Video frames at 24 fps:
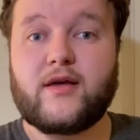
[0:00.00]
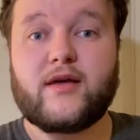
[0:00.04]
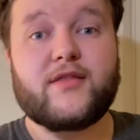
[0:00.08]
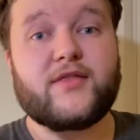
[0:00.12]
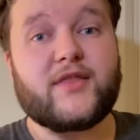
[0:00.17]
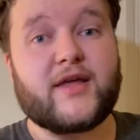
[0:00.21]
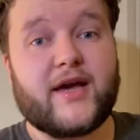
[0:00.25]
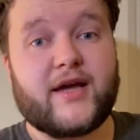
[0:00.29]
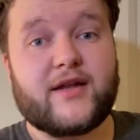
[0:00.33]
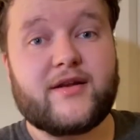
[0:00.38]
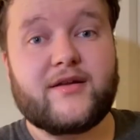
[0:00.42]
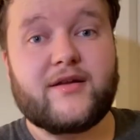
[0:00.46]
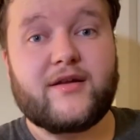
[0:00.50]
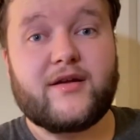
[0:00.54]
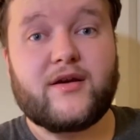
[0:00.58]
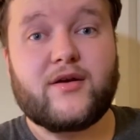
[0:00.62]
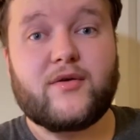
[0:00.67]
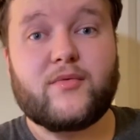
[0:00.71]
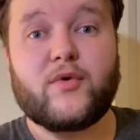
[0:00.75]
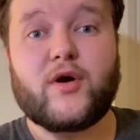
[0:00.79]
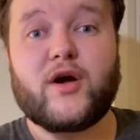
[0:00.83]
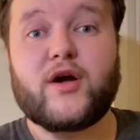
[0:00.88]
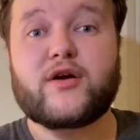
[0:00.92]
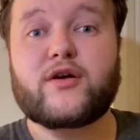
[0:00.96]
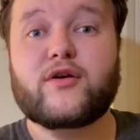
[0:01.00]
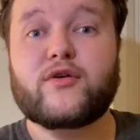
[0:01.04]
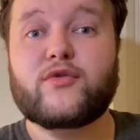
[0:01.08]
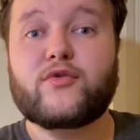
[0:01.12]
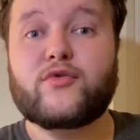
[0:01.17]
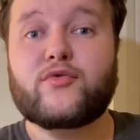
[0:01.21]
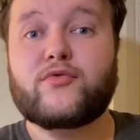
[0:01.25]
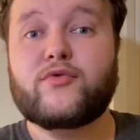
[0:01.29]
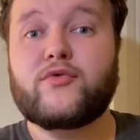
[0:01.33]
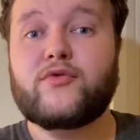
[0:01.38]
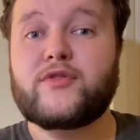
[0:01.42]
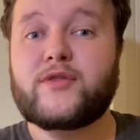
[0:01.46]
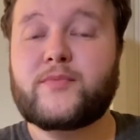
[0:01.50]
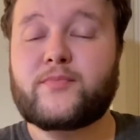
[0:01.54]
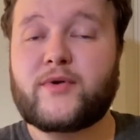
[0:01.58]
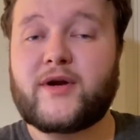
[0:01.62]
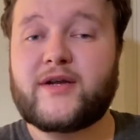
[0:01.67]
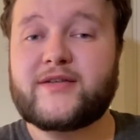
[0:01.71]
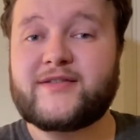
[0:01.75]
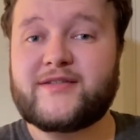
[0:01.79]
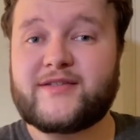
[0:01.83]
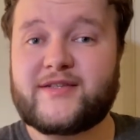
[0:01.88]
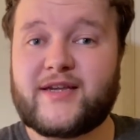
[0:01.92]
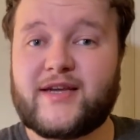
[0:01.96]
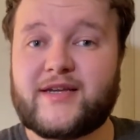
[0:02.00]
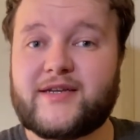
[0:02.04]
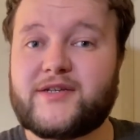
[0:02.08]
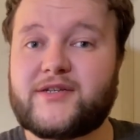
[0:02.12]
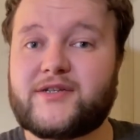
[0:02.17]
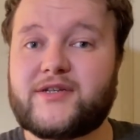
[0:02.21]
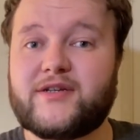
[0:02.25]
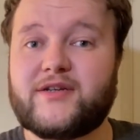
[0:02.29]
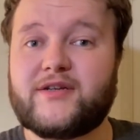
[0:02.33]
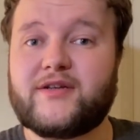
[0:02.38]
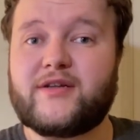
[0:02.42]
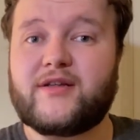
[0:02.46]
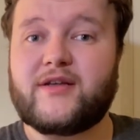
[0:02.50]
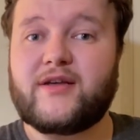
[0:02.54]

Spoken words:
Then work through the presentation,